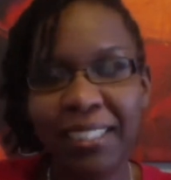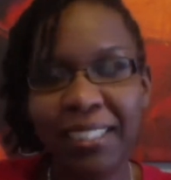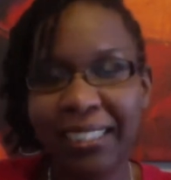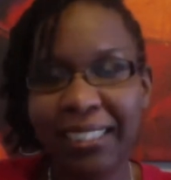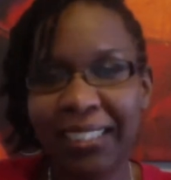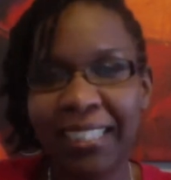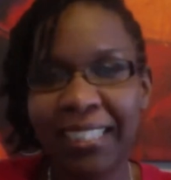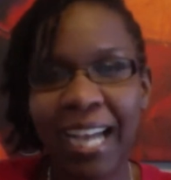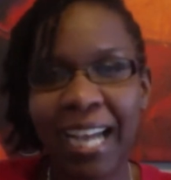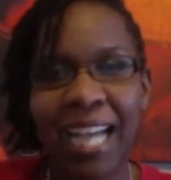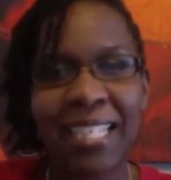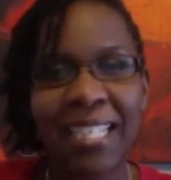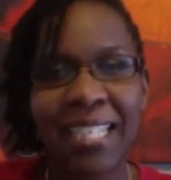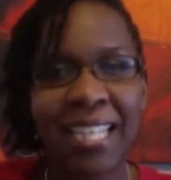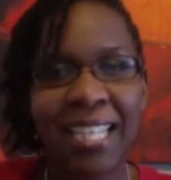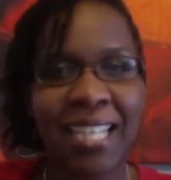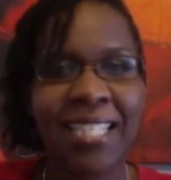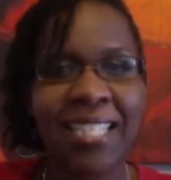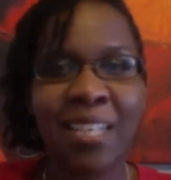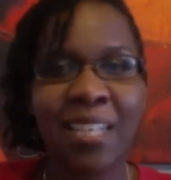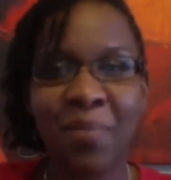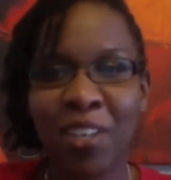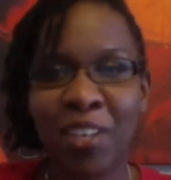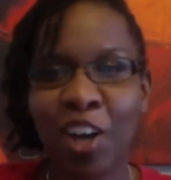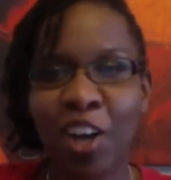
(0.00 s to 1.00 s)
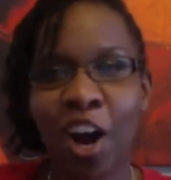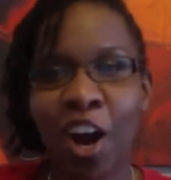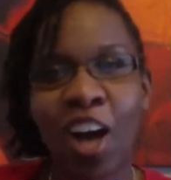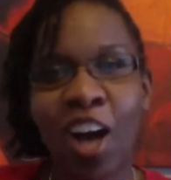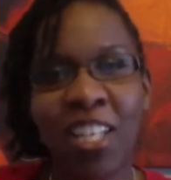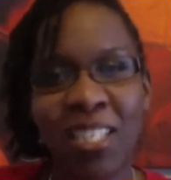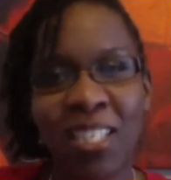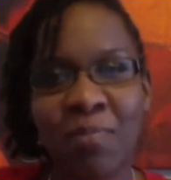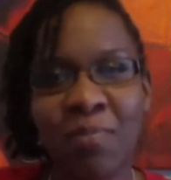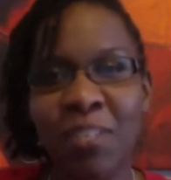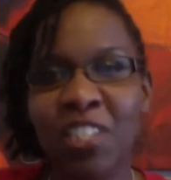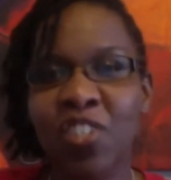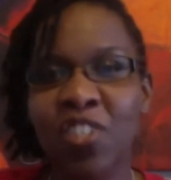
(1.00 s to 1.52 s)
God's got something
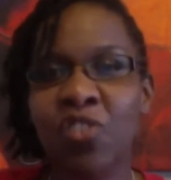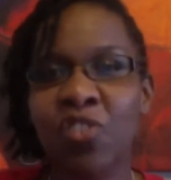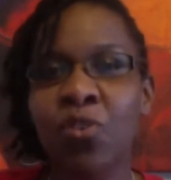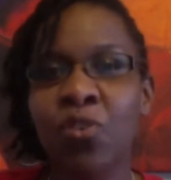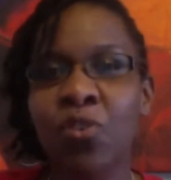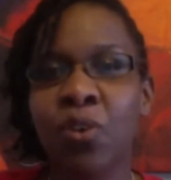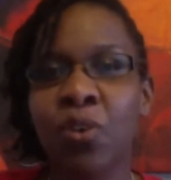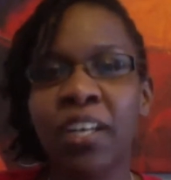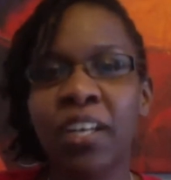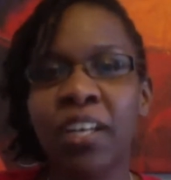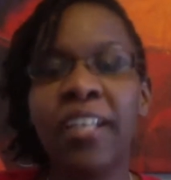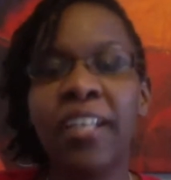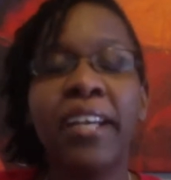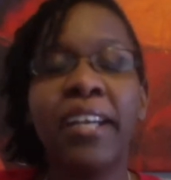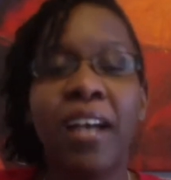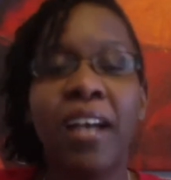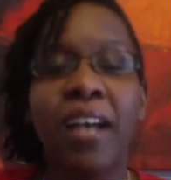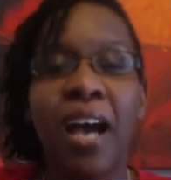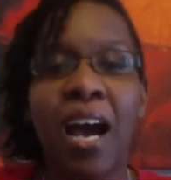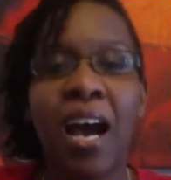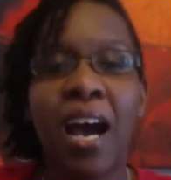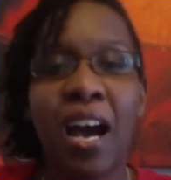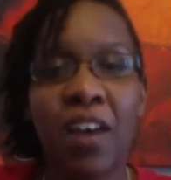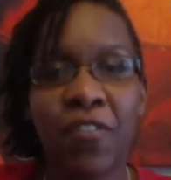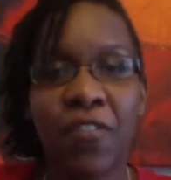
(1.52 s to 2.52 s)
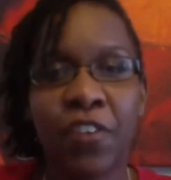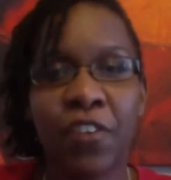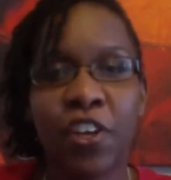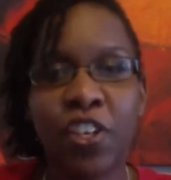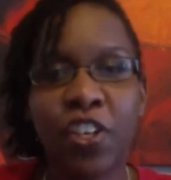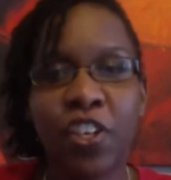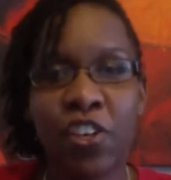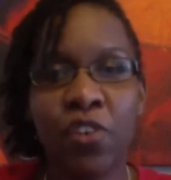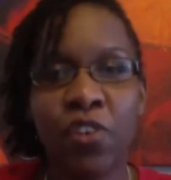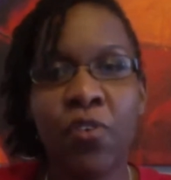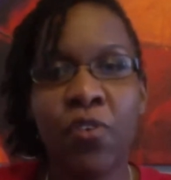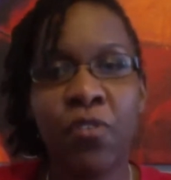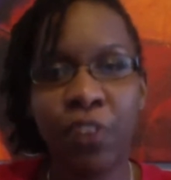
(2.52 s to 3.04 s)
awesome in store for
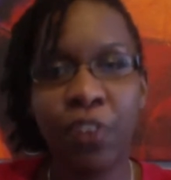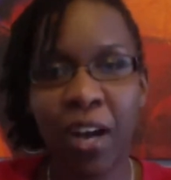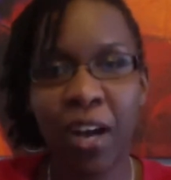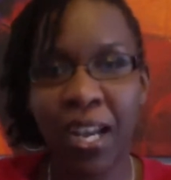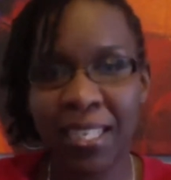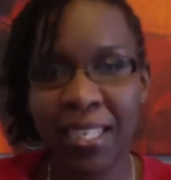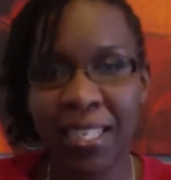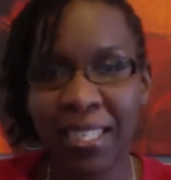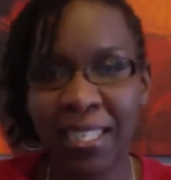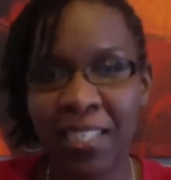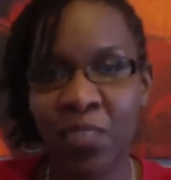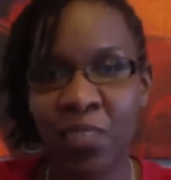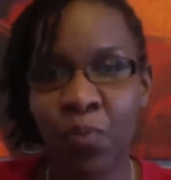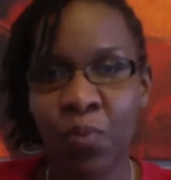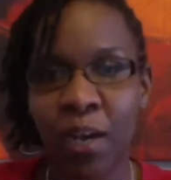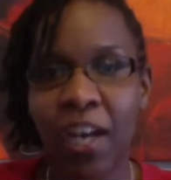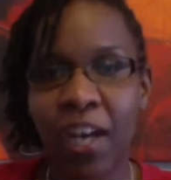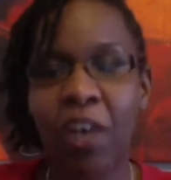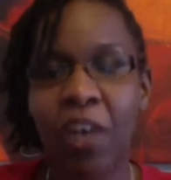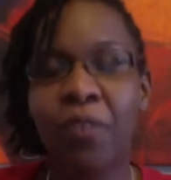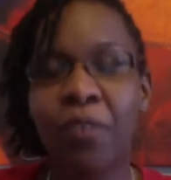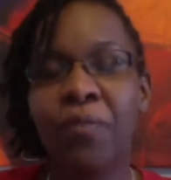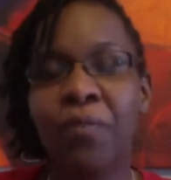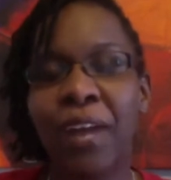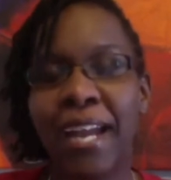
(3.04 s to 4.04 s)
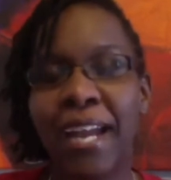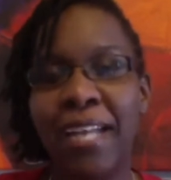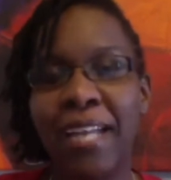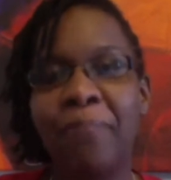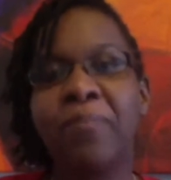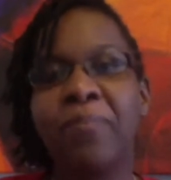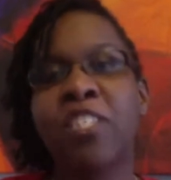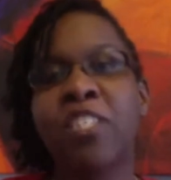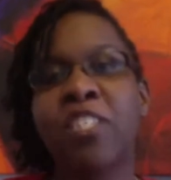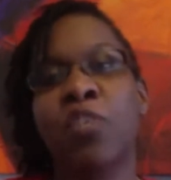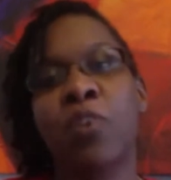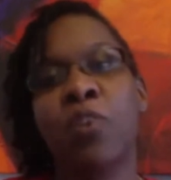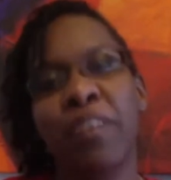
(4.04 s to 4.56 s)
you, for us as well,
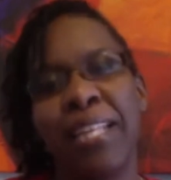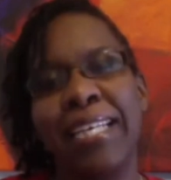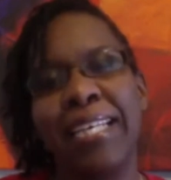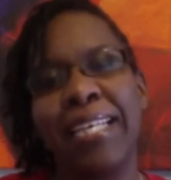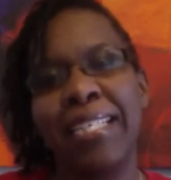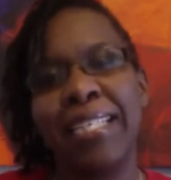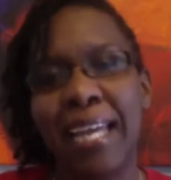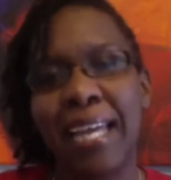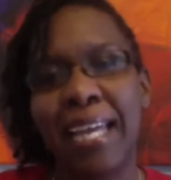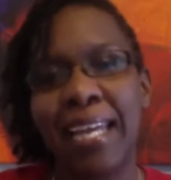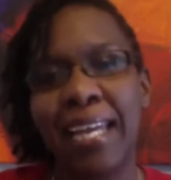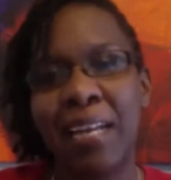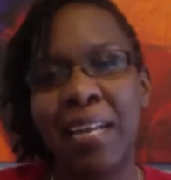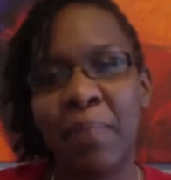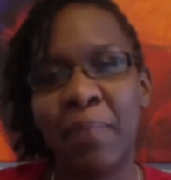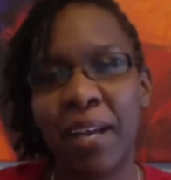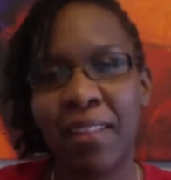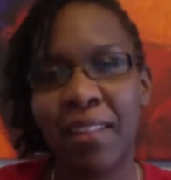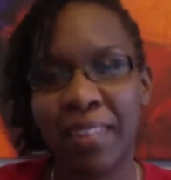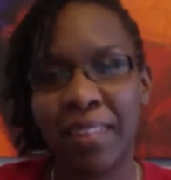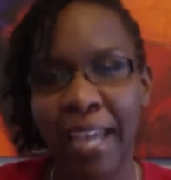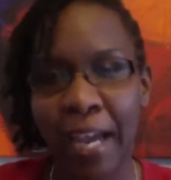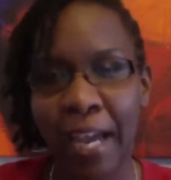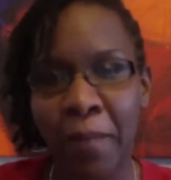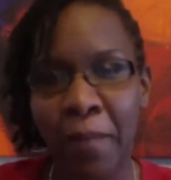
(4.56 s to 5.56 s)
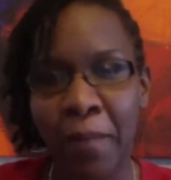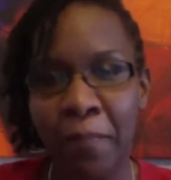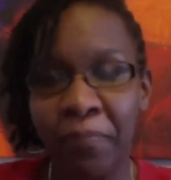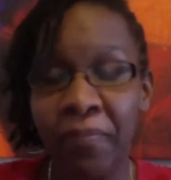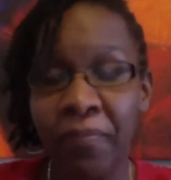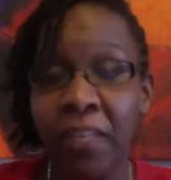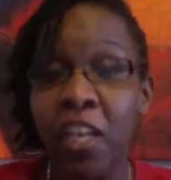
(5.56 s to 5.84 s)
right? So we're really excited about that.